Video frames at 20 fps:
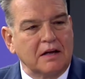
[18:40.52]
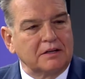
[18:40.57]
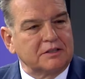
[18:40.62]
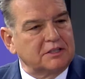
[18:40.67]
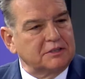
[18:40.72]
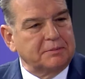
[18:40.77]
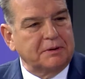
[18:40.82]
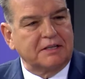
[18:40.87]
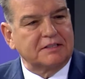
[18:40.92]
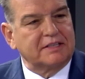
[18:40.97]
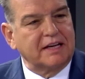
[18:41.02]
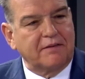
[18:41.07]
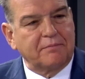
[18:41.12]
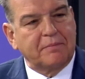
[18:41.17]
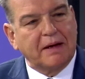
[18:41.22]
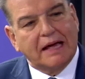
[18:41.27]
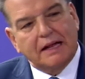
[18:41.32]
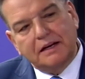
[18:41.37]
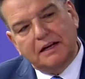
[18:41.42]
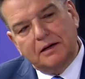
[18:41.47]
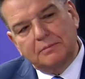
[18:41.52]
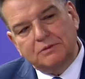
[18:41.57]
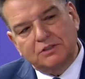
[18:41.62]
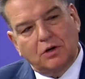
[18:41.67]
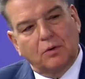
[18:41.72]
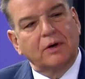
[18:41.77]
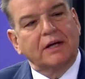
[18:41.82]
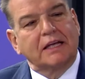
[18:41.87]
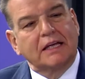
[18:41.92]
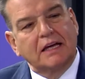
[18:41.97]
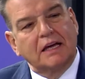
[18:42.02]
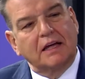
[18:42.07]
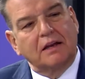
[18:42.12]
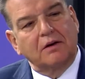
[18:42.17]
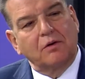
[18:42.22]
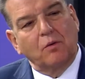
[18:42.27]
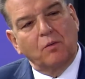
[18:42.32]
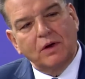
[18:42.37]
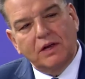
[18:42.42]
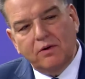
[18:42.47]
Just because they have bad gums going
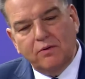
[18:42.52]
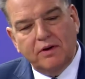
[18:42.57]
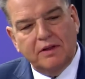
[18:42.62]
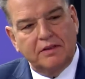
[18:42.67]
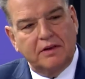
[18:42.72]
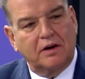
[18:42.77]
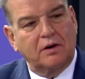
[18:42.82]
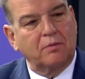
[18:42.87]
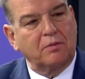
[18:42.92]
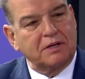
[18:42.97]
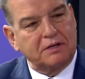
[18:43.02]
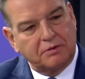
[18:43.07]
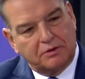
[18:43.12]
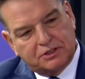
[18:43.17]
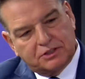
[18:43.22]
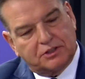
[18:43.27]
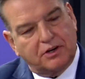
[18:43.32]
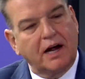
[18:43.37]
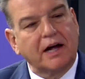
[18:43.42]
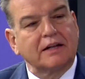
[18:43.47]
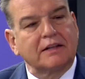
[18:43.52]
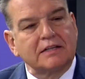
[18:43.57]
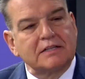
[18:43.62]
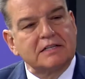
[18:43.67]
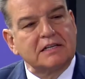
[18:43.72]
in, we go in there, we extract the